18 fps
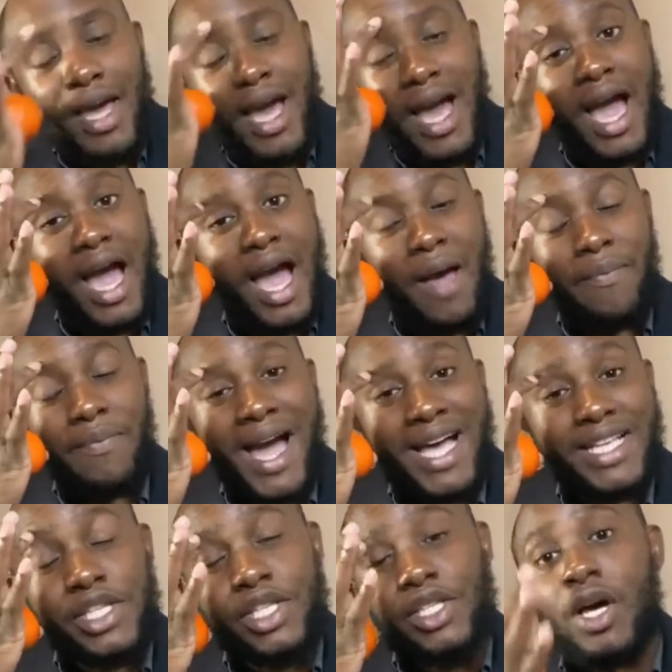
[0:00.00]
and
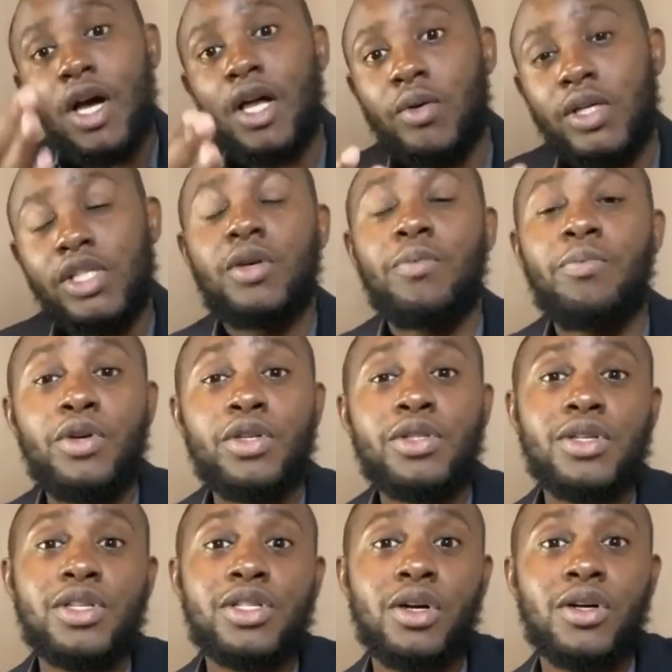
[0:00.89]
her son was
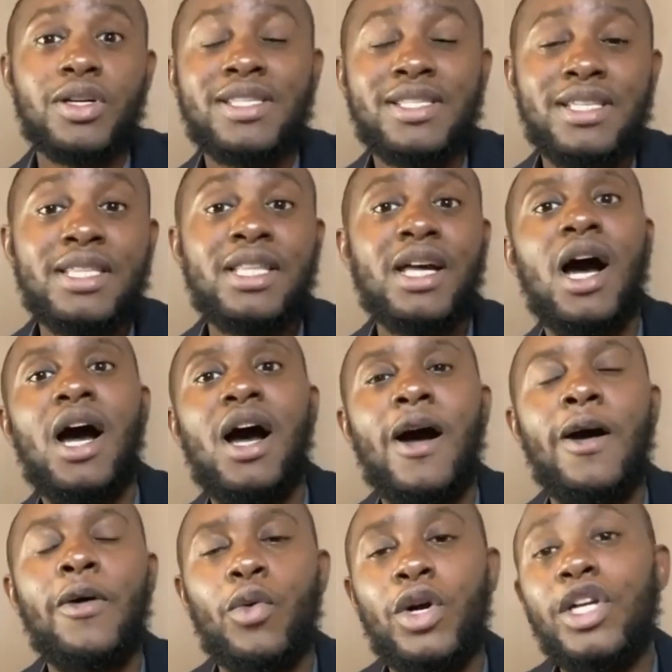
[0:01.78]
supposed to succeed
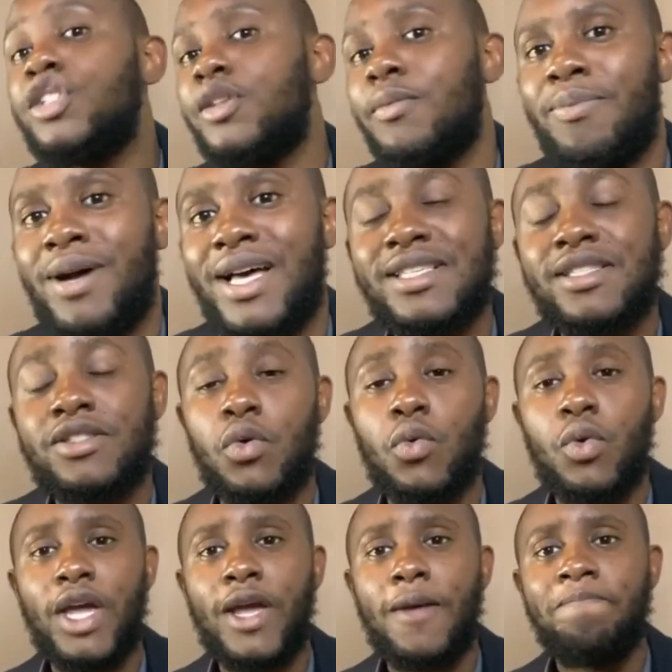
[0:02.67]
her when she passed
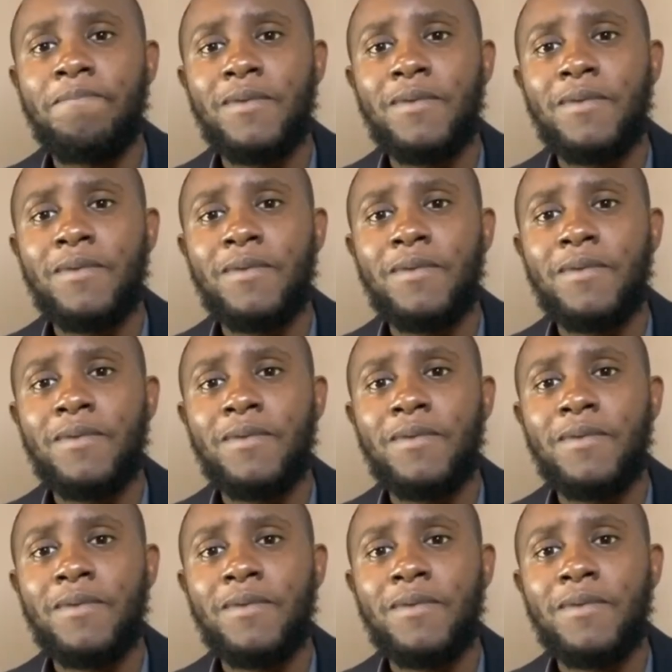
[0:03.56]
away,